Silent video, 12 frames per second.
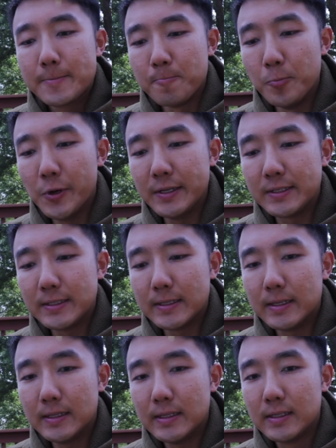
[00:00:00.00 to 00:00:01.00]
But
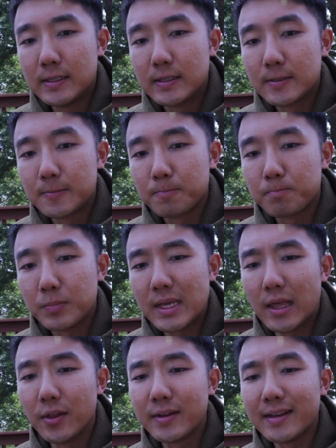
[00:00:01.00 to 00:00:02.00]
uh,
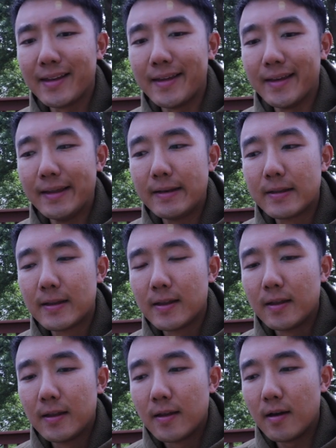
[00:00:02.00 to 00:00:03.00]
yeah, looking ahead,
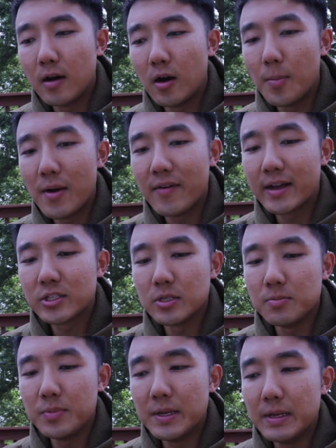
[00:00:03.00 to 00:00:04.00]
um, I've
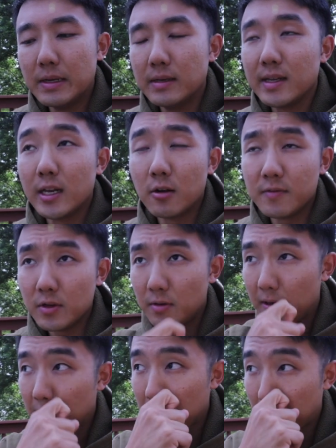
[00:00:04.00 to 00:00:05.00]
actually been
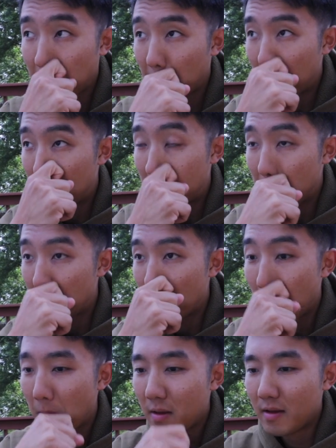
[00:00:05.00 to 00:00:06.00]
interviewing
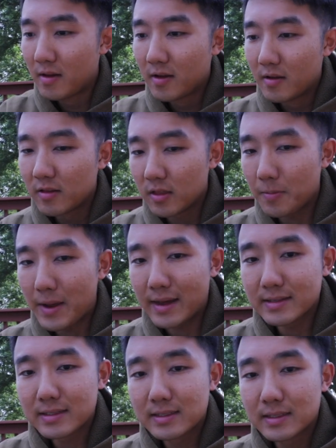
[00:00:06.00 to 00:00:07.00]
um, the
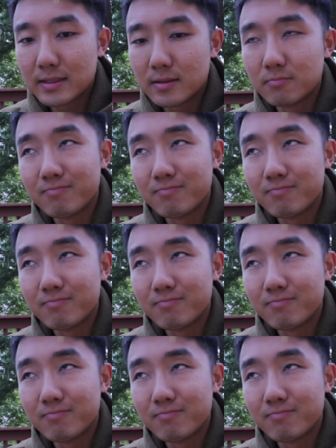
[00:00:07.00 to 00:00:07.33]
past